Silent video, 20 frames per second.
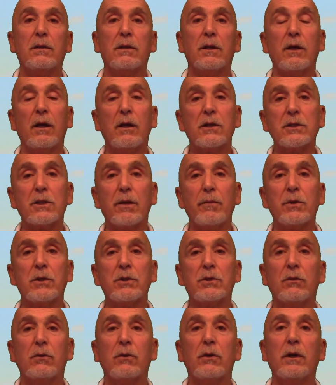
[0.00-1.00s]
The last time he
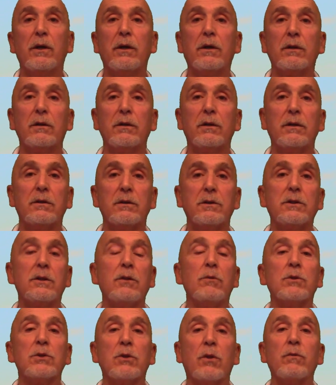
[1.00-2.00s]
saw her,
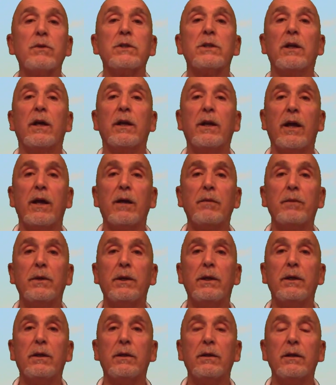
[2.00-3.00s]
she was obviously
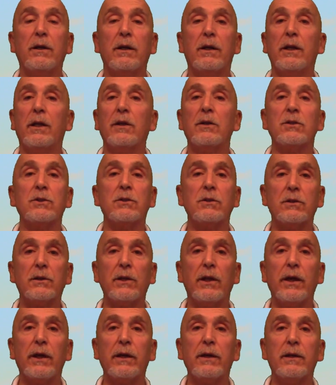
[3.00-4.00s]
unhappy, and he understood
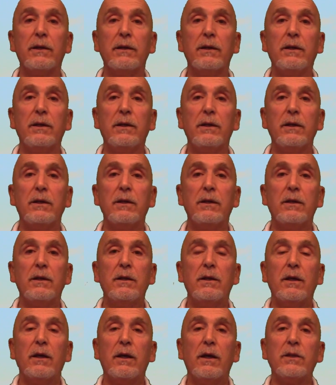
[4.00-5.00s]
that.
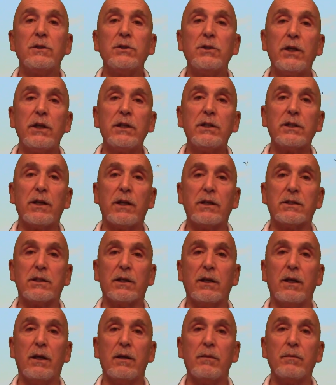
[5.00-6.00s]
And she said
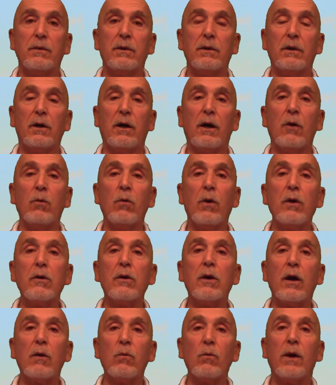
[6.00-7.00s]
to him, I
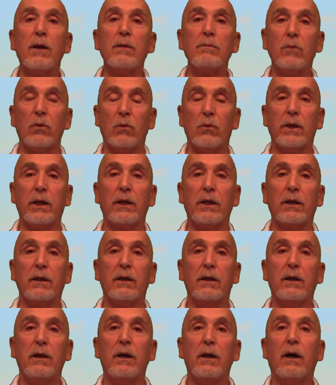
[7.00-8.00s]
woke up one morning
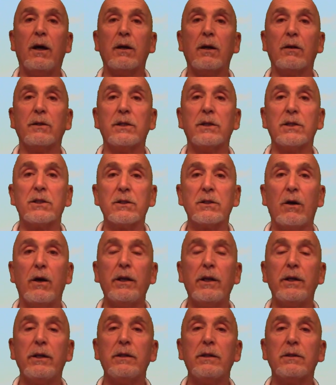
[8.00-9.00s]
and I
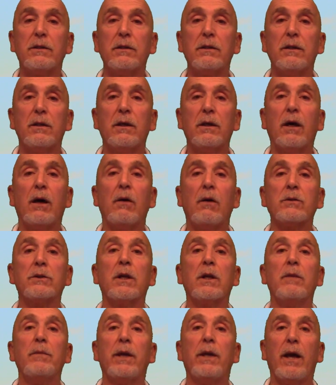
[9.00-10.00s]
decided I was
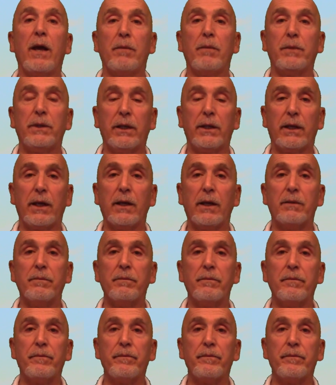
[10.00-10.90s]
going to be happy again.